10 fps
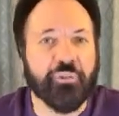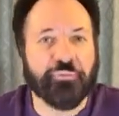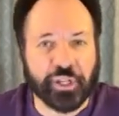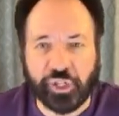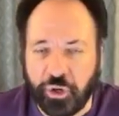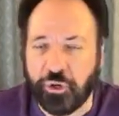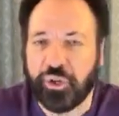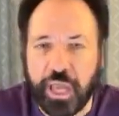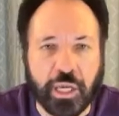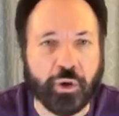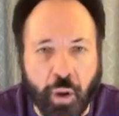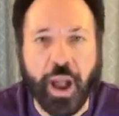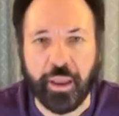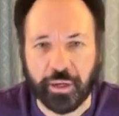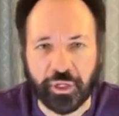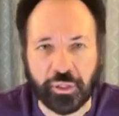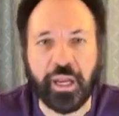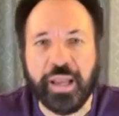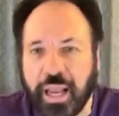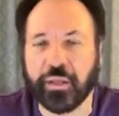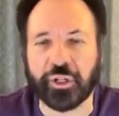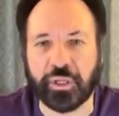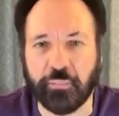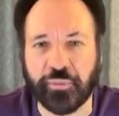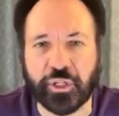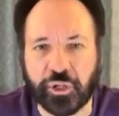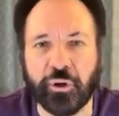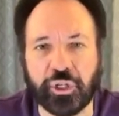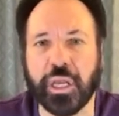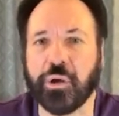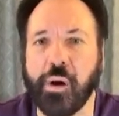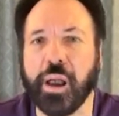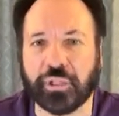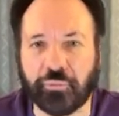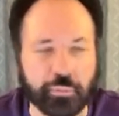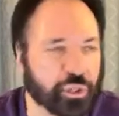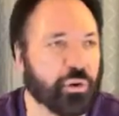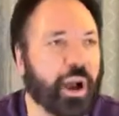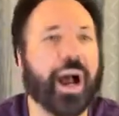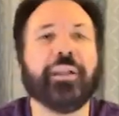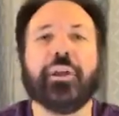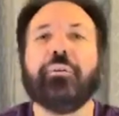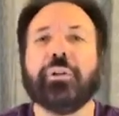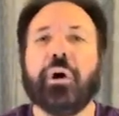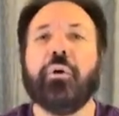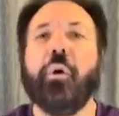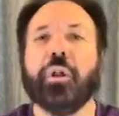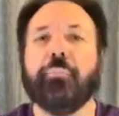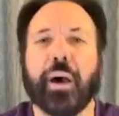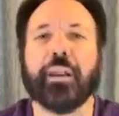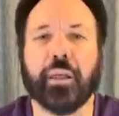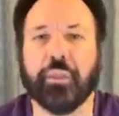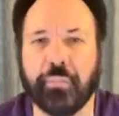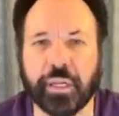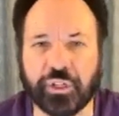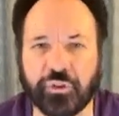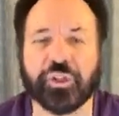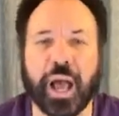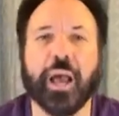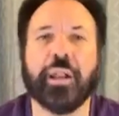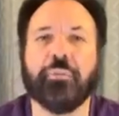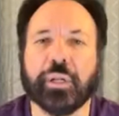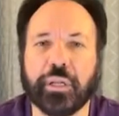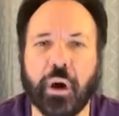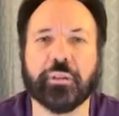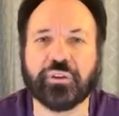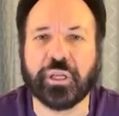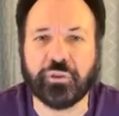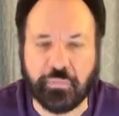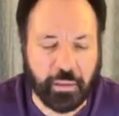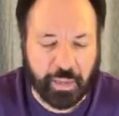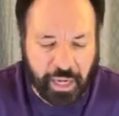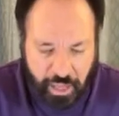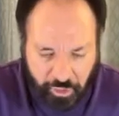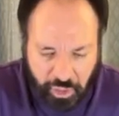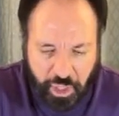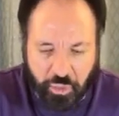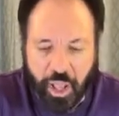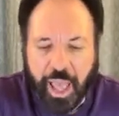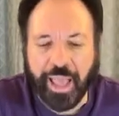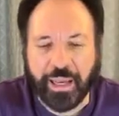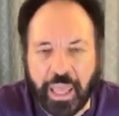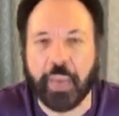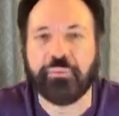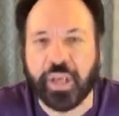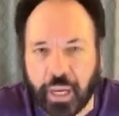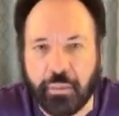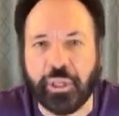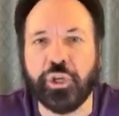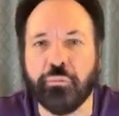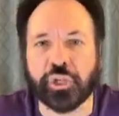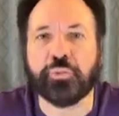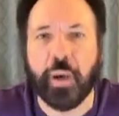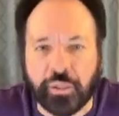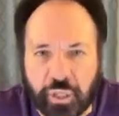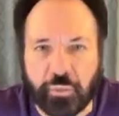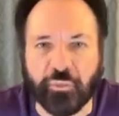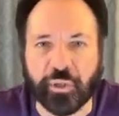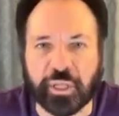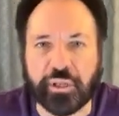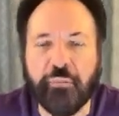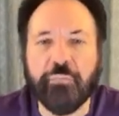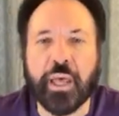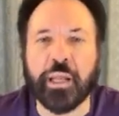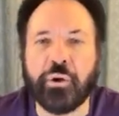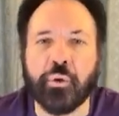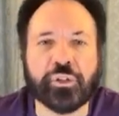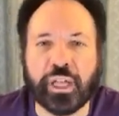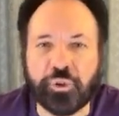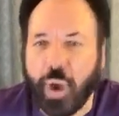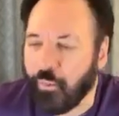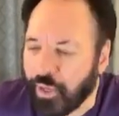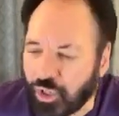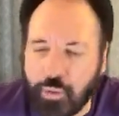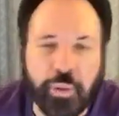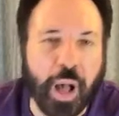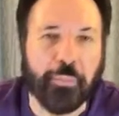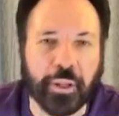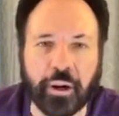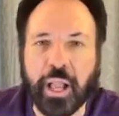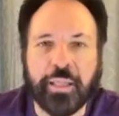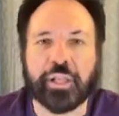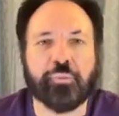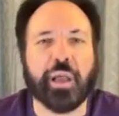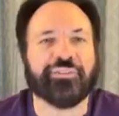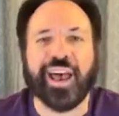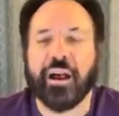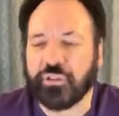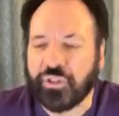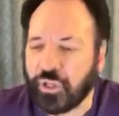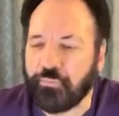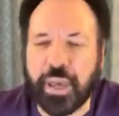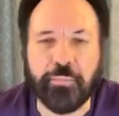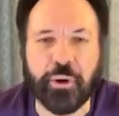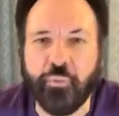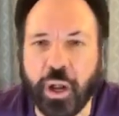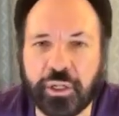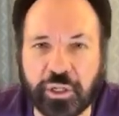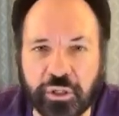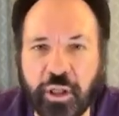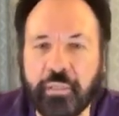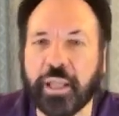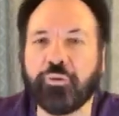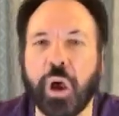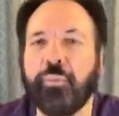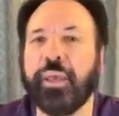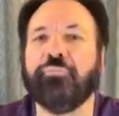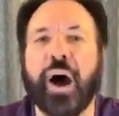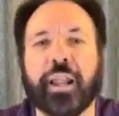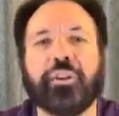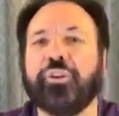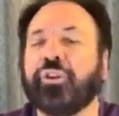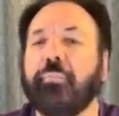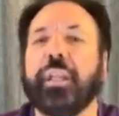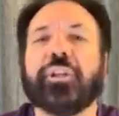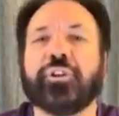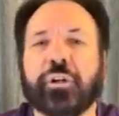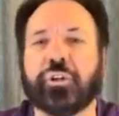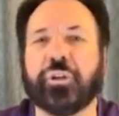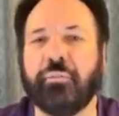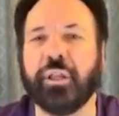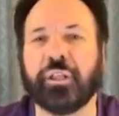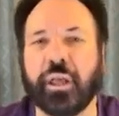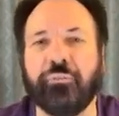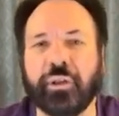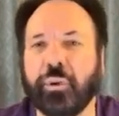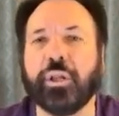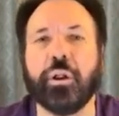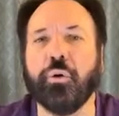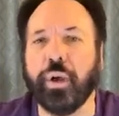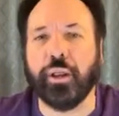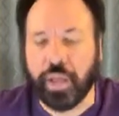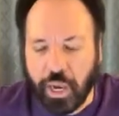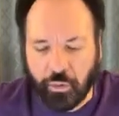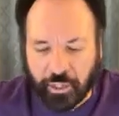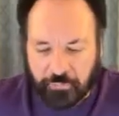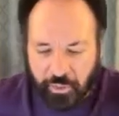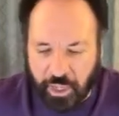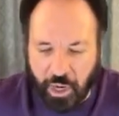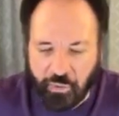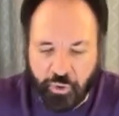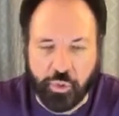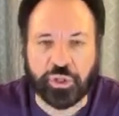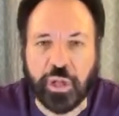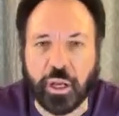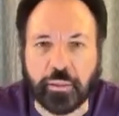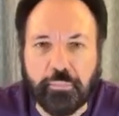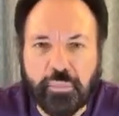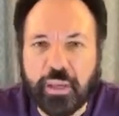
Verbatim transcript: if the church inquires, the leadership, the church inquires of him. So I don't know all about other ministries. I know what God said to me many years ago and kept telling me, you're responsible for this. And of course, that's why we're so popular. That's why thousands of people watch us. That's why we're invited to so many churches every every day. We don't know where to go. No, of course not.